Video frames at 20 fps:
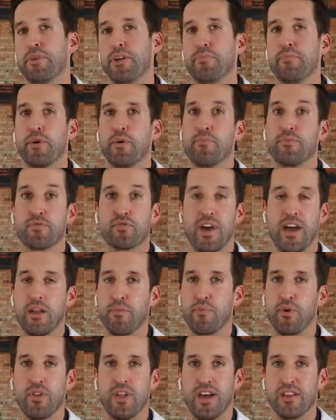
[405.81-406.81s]
People try to
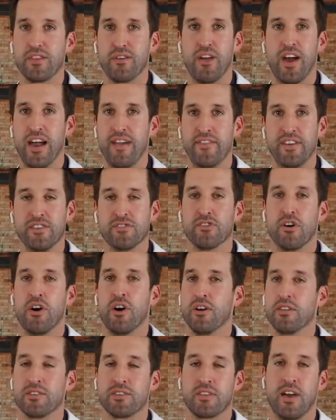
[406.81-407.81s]
pull out their IVs
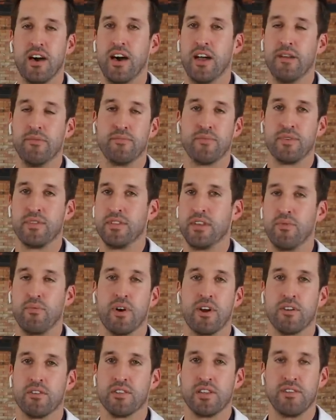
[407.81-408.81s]
all the time when they
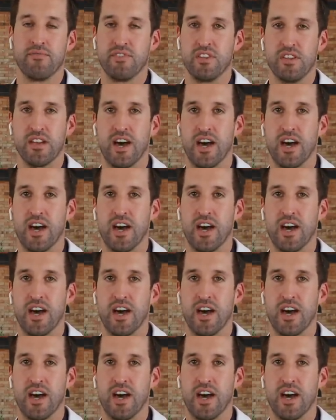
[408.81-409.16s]
wanna leave the